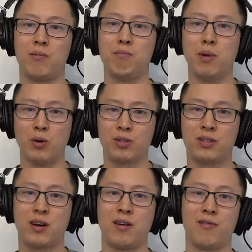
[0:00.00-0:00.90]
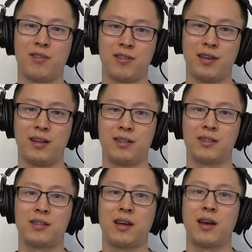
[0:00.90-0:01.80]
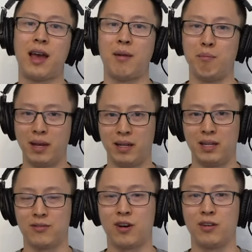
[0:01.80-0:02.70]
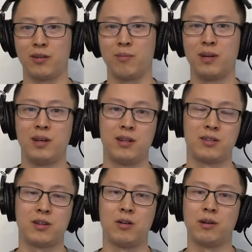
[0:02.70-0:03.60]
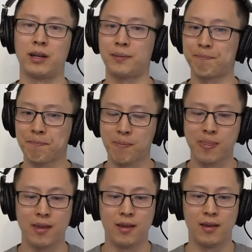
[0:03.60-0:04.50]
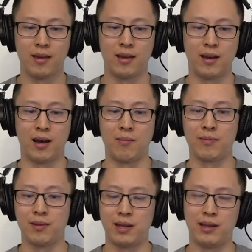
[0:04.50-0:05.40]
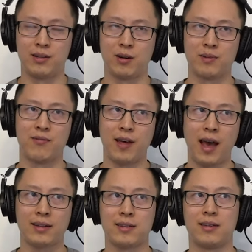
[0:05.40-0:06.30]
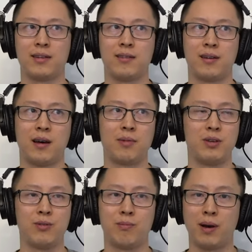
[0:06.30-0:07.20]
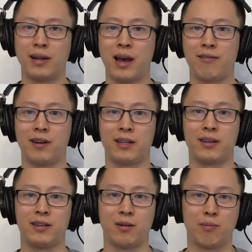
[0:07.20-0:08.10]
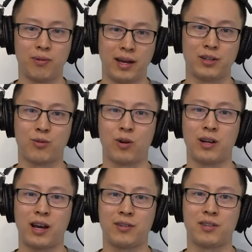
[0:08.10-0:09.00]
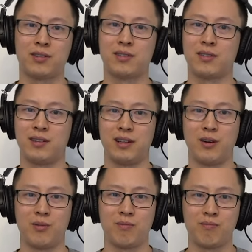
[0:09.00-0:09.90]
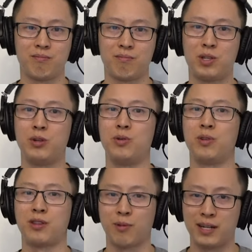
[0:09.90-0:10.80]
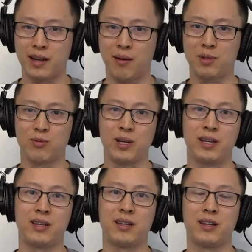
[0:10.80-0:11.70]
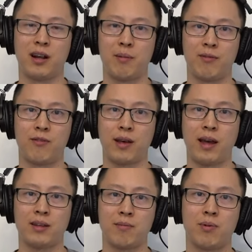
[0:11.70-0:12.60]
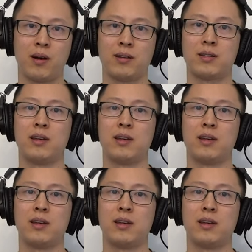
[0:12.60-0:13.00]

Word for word: most of the things at maintenance volume. So like um, in terms of that, um, you might have like your planche workouts, you know, two, three times a week, you're aiming for that, but